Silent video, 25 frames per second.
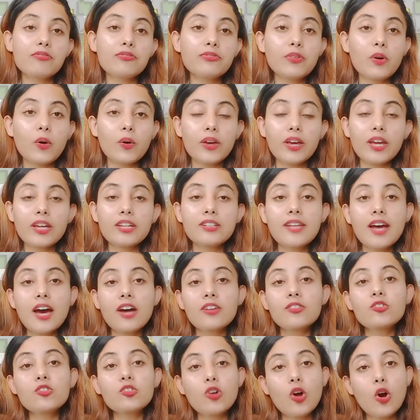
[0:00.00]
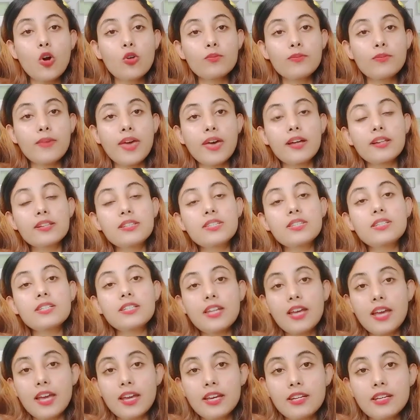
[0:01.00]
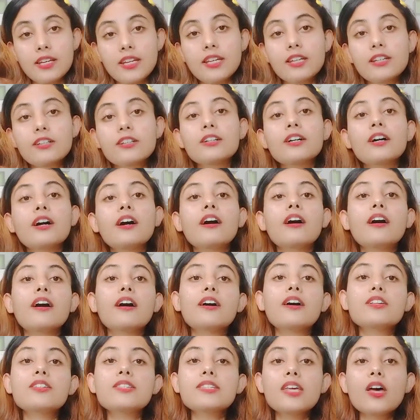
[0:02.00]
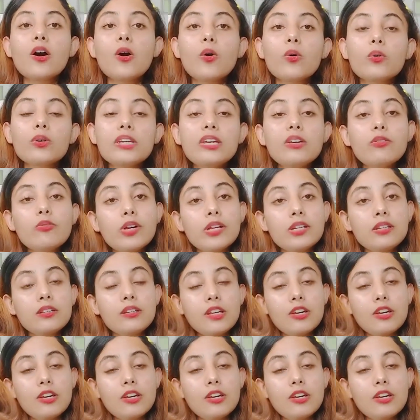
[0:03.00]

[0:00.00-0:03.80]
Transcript: okay, that romance, dating. So even